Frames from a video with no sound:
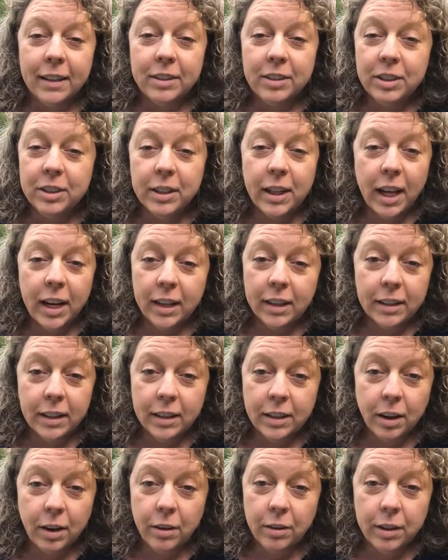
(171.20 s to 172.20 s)

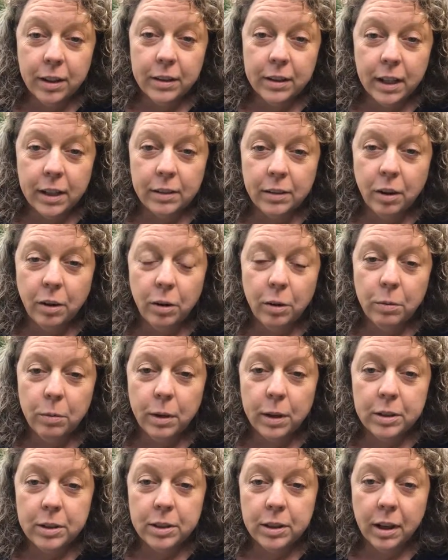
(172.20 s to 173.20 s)
genetically coded, they know
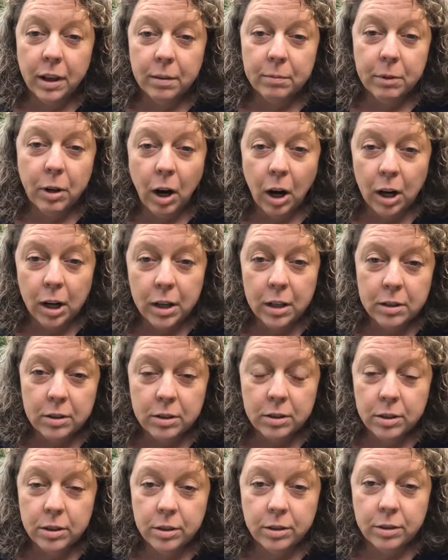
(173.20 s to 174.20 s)
which
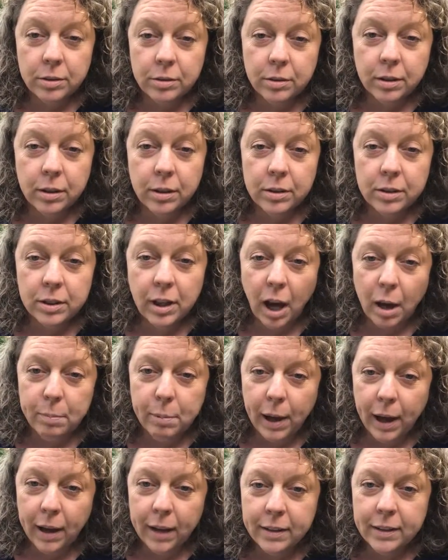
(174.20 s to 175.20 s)
gardens to stop
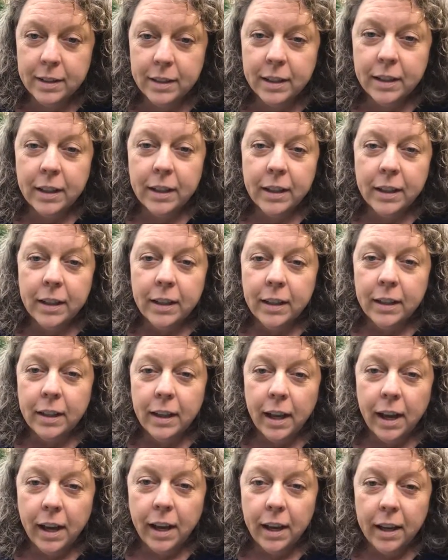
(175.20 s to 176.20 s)
at,
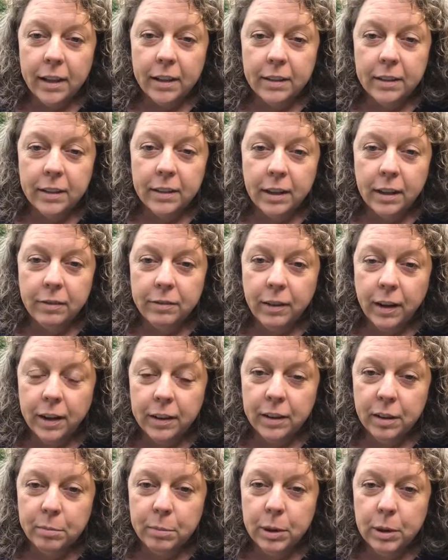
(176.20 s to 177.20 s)
and they
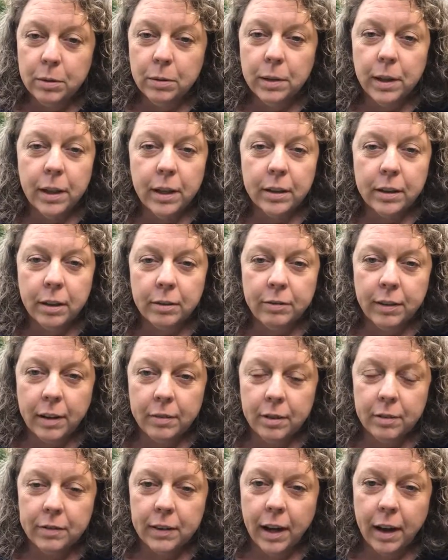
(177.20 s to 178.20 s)
find their milkweed and their
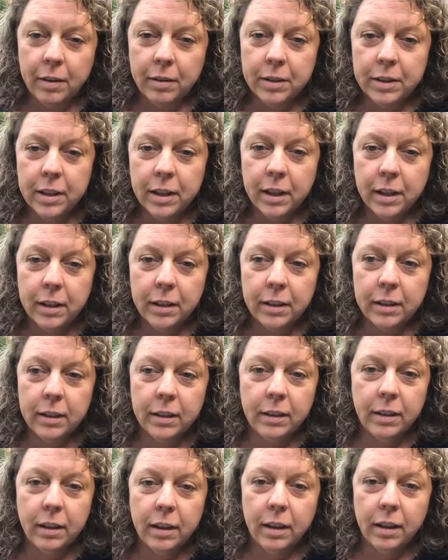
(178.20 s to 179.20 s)
favorite flowers, and
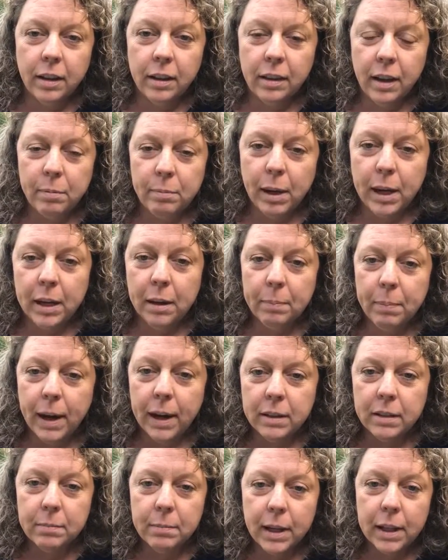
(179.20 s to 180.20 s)
they make it
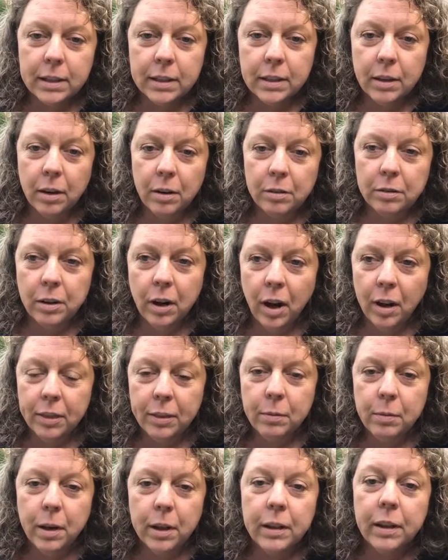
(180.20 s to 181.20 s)
back to Mexico. Not
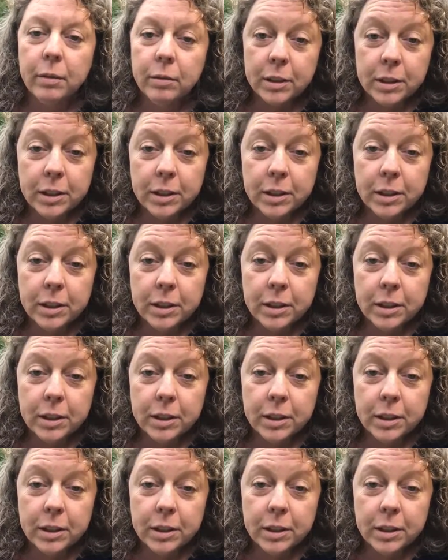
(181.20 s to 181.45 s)
the one that